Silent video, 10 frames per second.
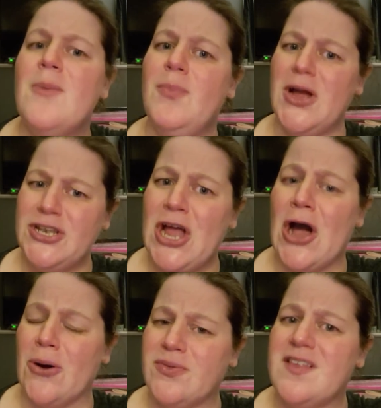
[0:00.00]
But
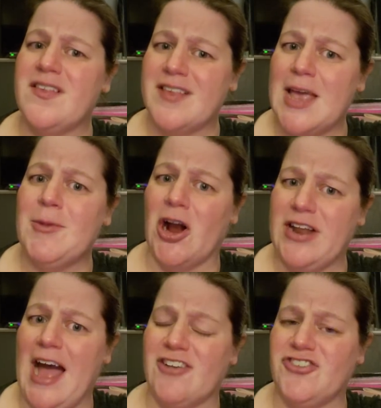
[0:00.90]
no, this is Kim
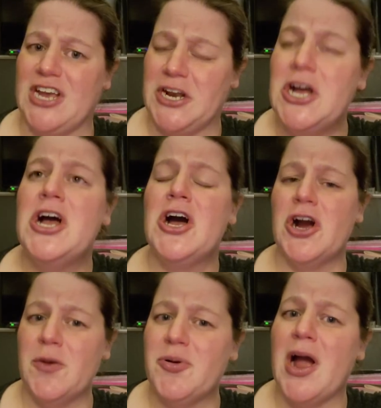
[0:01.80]
Kardashian.
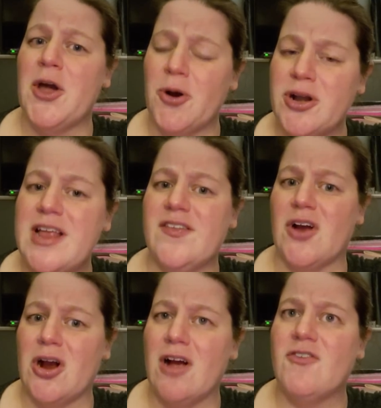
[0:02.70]
Her priorities
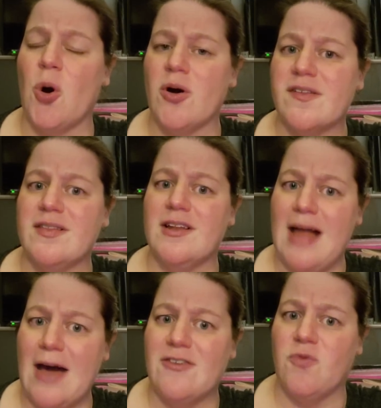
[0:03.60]
are, of course, a
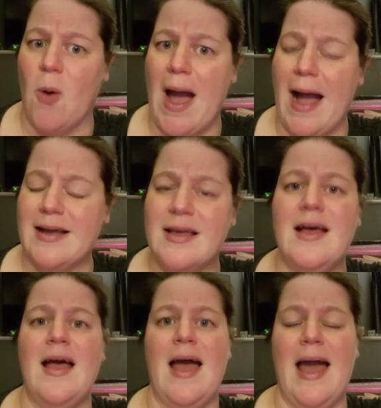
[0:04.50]
little out of whack.
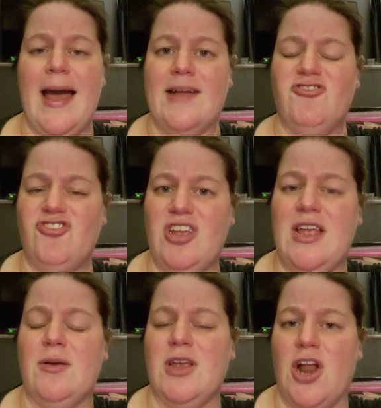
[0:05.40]
And
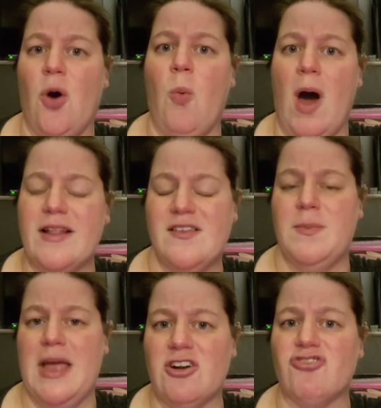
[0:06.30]
she, you know, wanted to
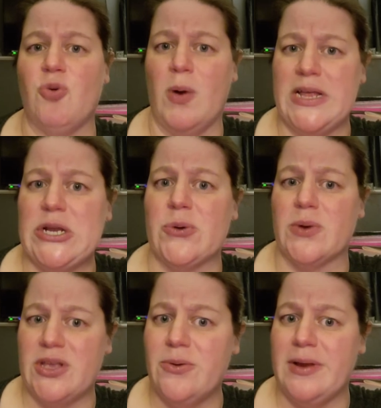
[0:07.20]
be at her 20-year
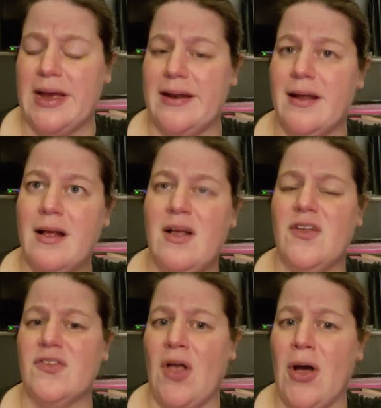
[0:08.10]
reunion.
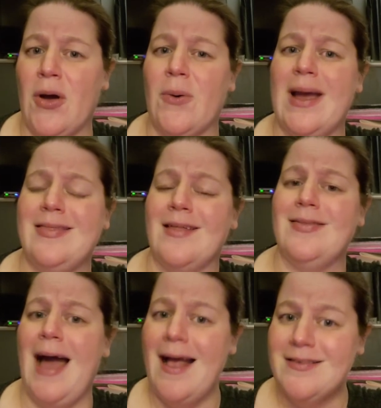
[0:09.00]
So in the
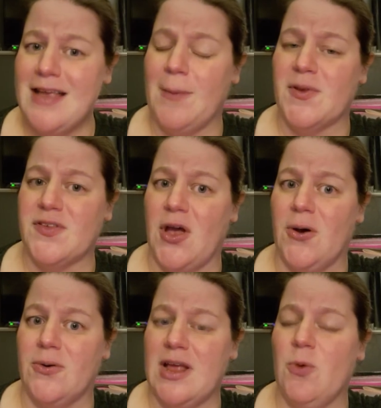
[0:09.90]
last
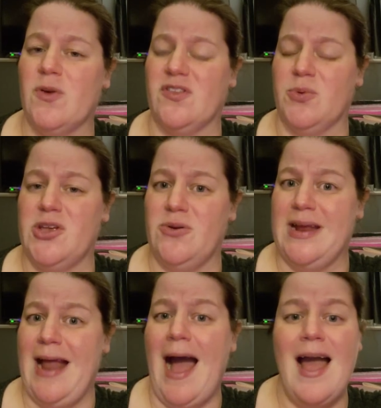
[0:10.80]
episode, it was the
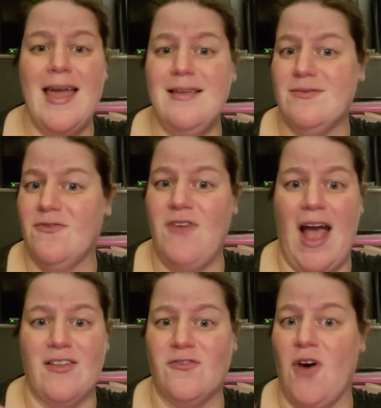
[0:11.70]
reunion. I
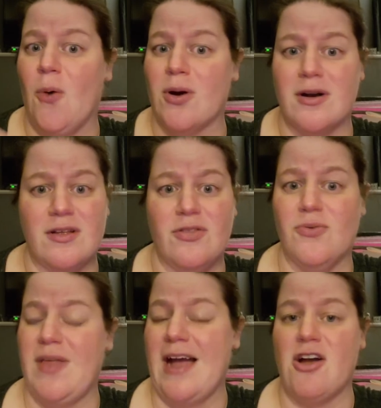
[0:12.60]
fast forward
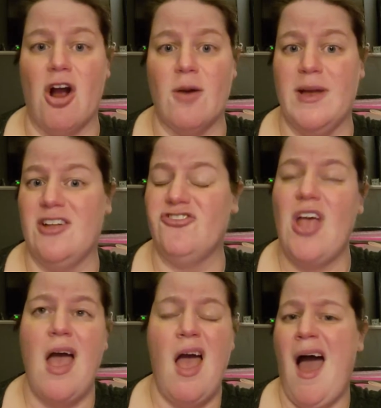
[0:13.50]
through that garbage.
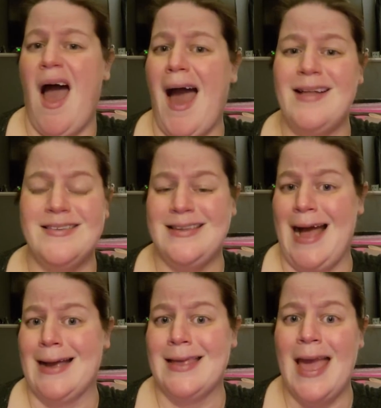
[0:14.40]
I did
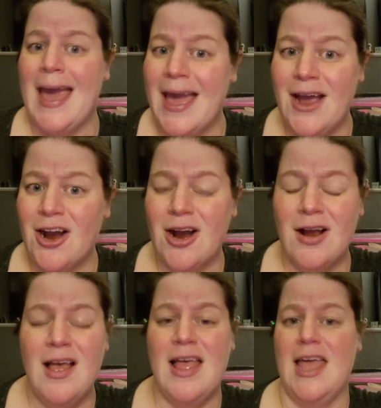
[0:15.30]
not
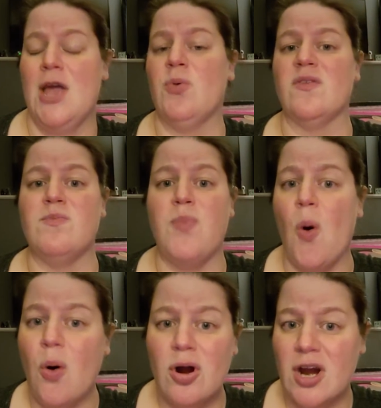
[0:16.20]
care. It was
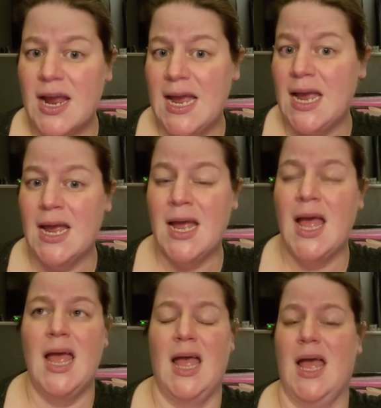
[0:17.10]
boring.
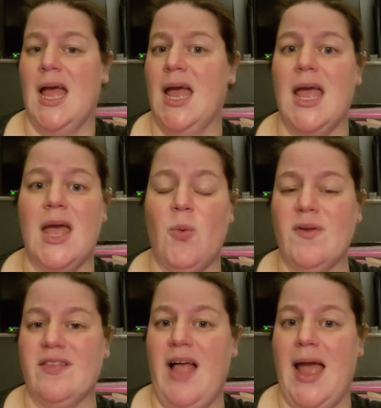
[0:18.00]
It
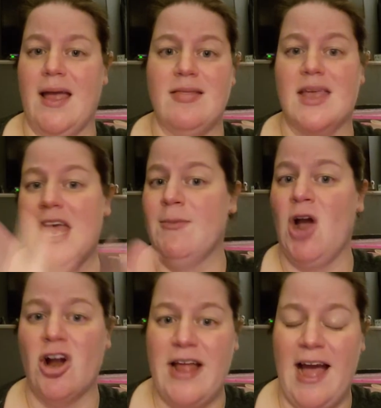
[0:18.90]
was like the Kim
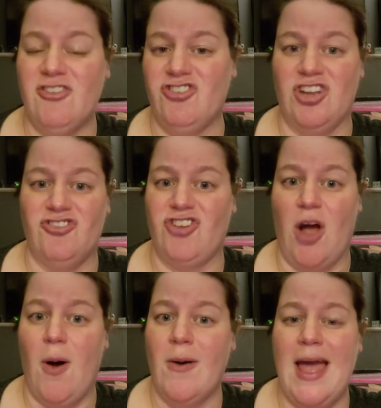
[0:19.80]
Kardashian
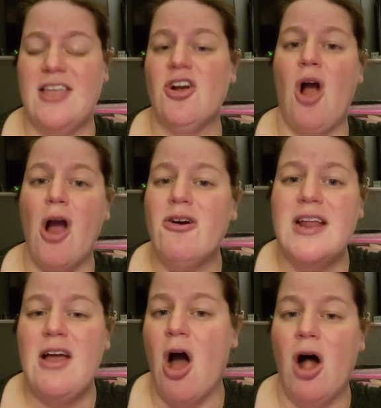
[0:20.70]
show. Okay, you're
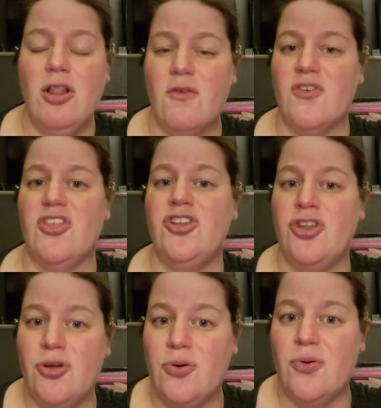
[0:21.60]
already all over the
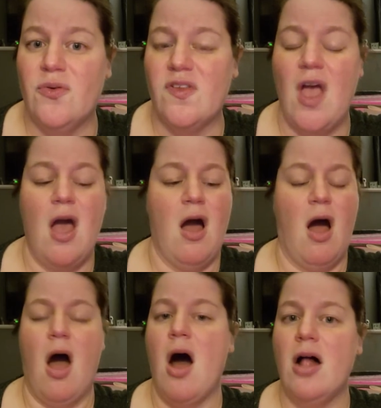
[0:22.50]
news,
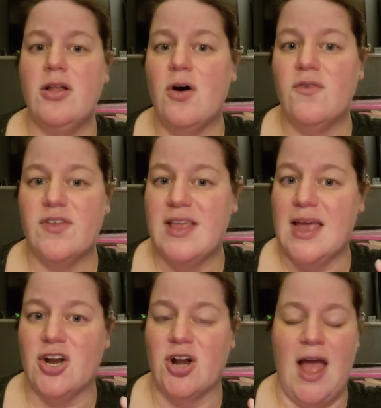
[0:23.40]
all over the
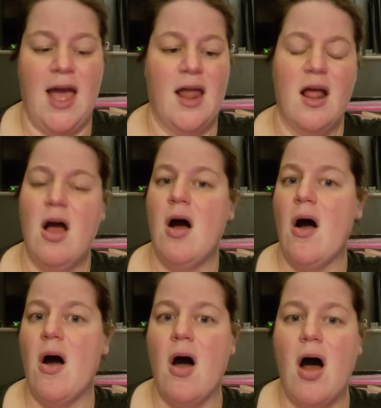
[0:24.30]
internet,
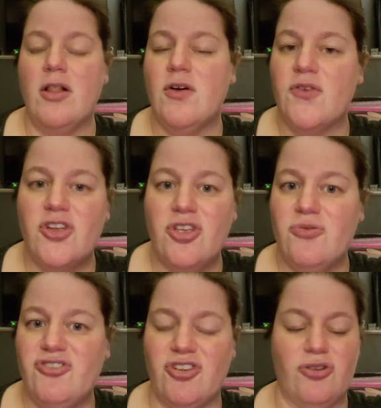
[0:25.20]
all over
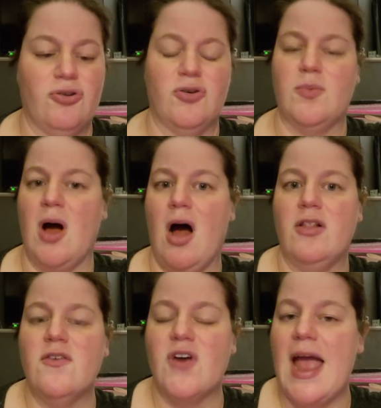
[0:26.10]
YouTube,
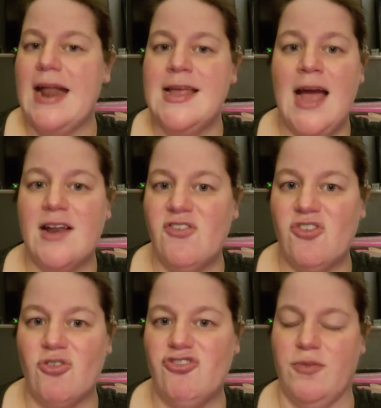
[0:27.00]
all over any kind of
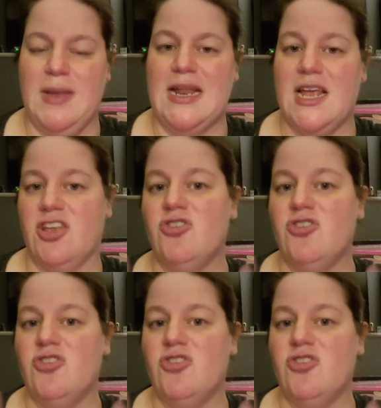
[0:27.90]
social media.